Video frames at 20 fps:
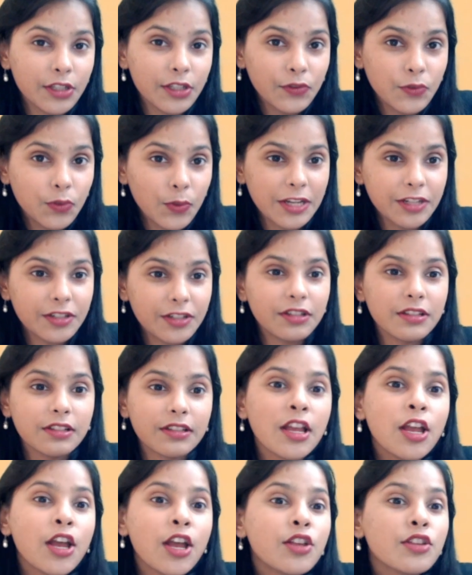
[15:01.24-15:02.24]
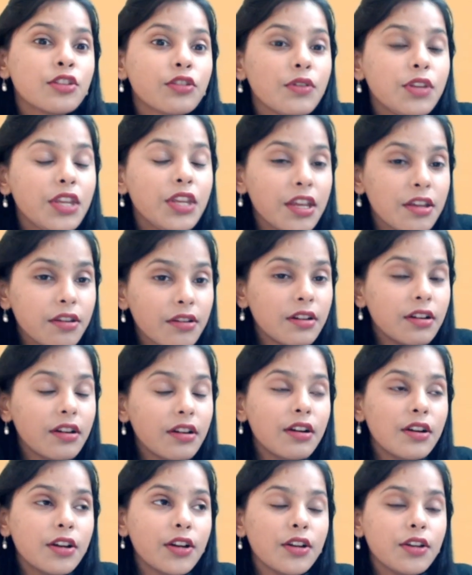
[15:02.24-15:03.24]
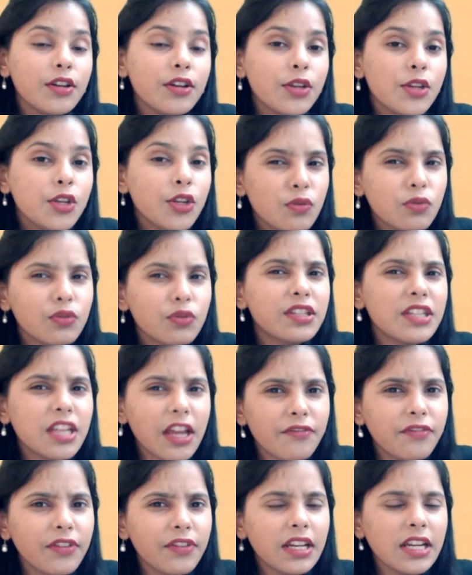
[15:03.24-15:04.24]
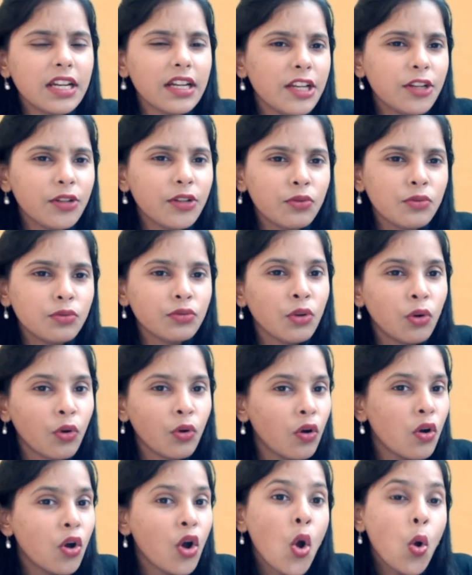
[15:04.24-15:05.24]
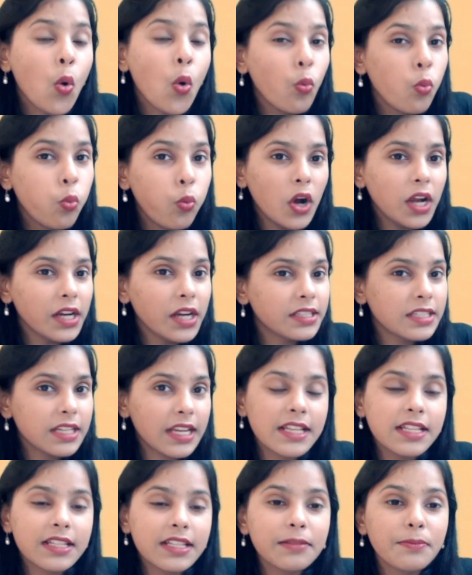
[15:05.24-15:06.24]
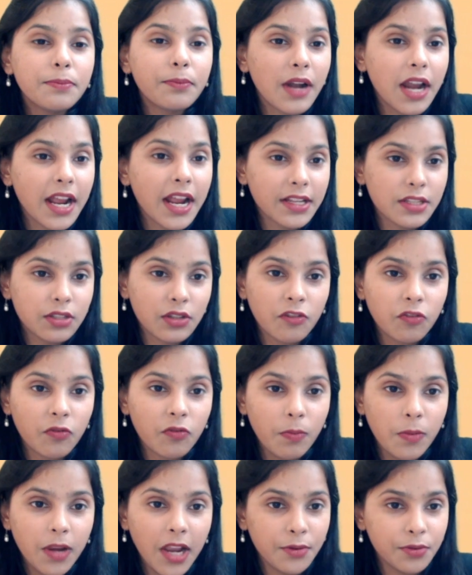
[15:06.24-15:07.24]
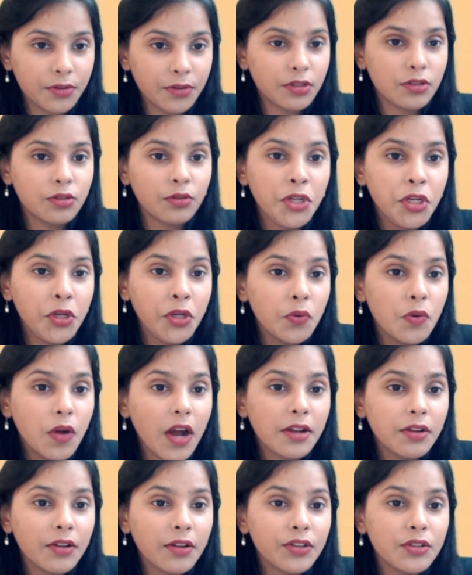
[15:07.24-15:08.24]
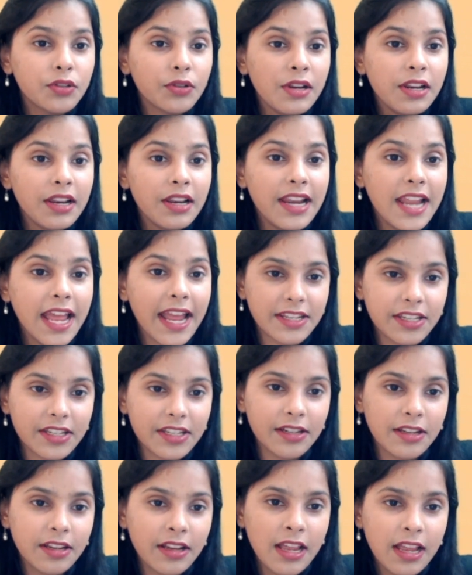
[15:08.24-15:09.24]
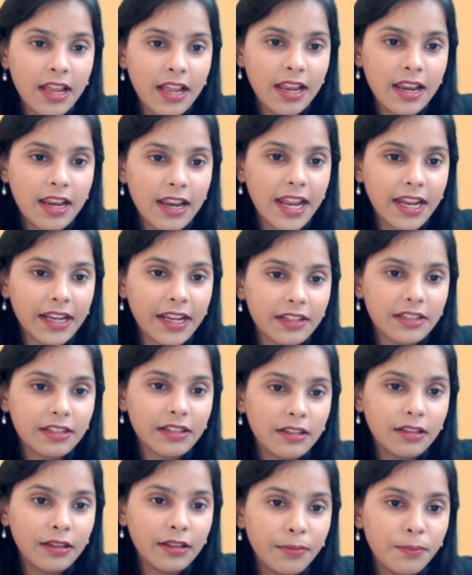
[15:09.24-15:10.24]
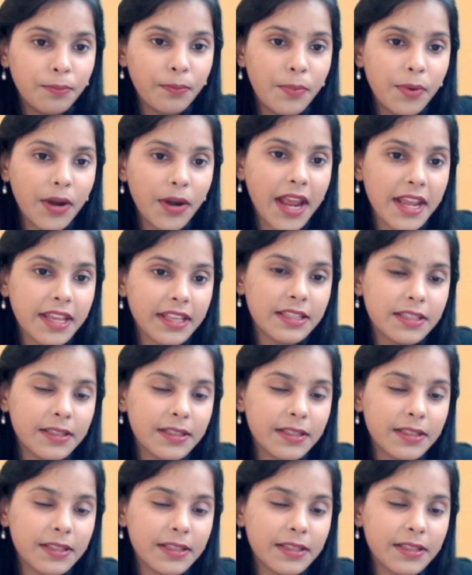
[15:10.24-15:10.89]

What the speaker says: of questions. So here you definitely don't know what is the price of blouse. So you are going to let the price